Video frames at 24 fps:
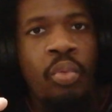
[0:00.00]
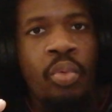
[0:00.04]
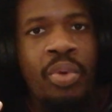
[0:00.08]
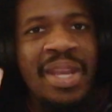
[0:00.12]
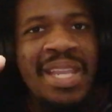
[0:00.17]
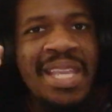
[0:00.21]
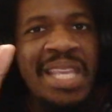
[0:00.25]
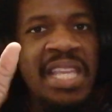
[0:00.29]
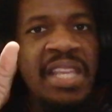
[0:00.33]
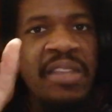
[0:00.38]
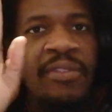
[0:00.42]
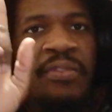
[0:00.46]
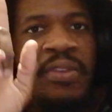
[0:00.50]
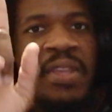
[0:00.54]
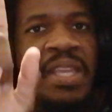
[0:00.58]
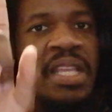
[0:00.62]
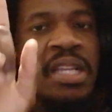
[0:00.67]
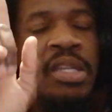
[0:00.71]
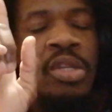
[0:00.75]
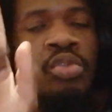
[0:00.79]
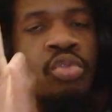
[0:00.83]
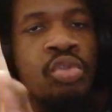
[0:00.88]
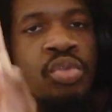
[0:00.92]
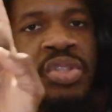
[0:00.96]
where he, if
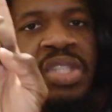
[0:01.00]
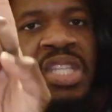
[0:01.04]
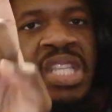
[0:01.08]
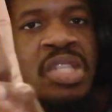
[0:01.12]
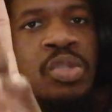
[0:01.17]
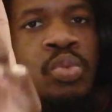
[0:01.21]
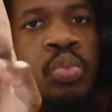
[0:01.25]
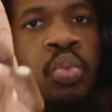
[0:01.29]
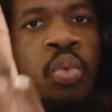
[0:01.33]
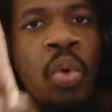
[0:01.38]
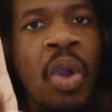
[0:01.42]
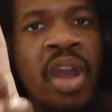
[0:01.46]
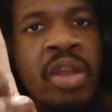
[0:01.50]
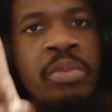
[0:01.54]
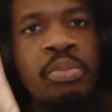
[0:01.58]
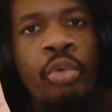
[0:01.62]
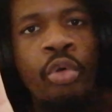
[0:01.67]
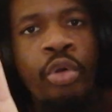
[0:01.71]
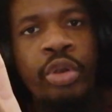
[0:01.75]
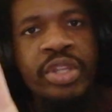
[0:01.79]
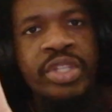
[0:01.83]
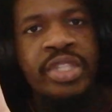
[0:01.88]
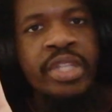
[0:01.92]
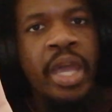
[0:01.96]
he loses one
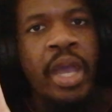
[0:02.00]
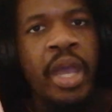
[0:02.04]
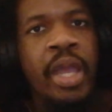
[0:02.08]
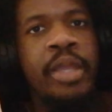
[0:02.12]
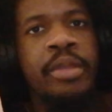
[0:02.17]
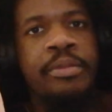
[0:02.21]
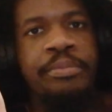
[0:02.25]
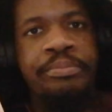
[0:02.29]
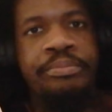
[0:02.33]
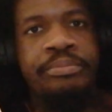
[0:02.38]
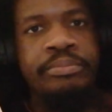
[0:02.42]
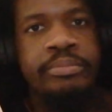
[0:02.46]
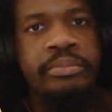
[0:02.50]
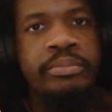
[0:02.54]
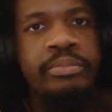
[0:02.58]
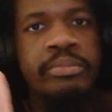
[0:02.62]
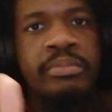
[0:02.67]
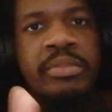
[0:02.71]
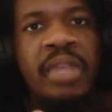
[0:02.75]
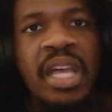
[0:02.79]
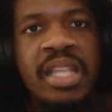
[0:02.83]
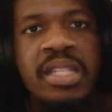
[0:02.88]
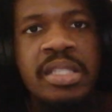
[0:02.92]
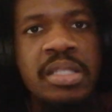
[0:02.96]
more time,
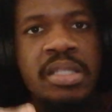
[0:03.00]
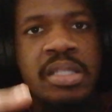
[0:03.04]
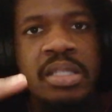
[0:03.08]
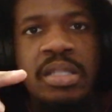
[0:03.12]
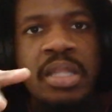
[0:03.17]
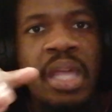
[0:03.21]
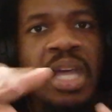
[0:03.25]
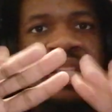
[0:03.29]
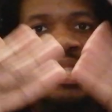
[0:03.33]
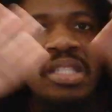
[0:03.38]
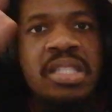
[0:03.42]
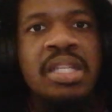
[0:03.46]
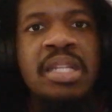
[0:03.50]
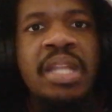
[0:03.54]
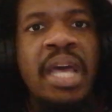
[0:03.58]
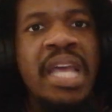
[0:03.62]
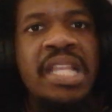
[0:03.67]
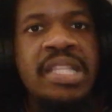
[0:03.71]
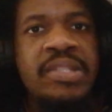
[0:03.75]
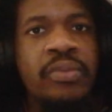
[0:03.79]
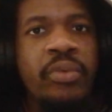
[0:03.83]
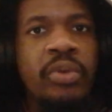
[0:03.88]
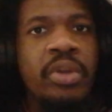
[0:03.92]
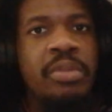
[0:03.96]
that's that's the
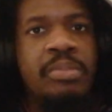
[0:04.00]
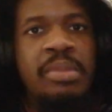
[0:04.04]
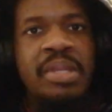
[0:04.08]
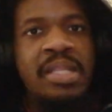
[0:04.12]
lights for